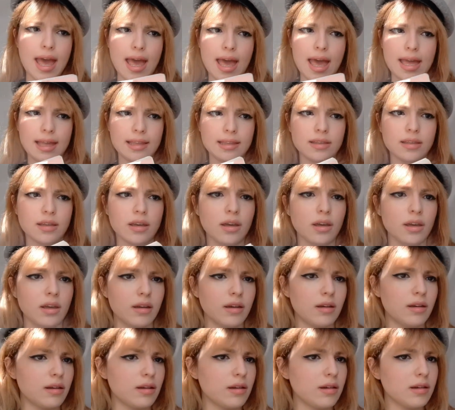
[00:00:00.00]
And
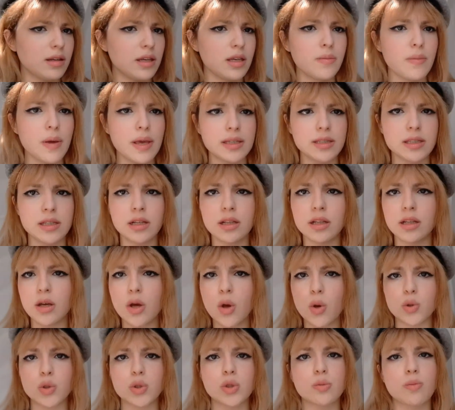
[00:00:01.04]
he basically
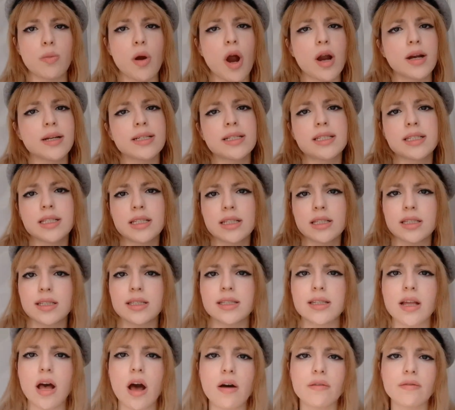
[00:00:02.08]
goes to parties and
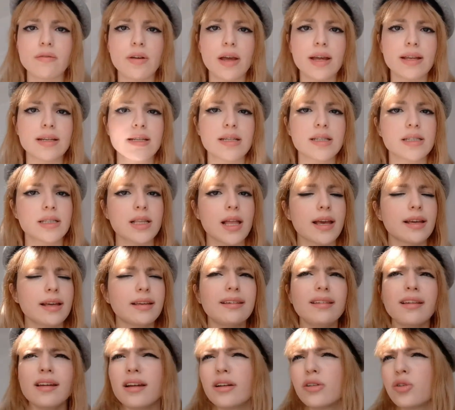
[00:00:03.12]
stuff, and he's like,
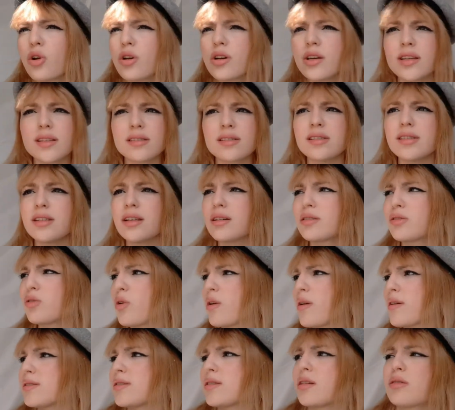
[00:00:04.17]
yeah, Roya's sick,
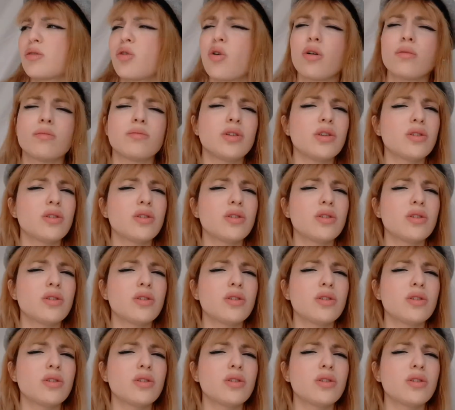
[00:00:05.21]
Roya's at home.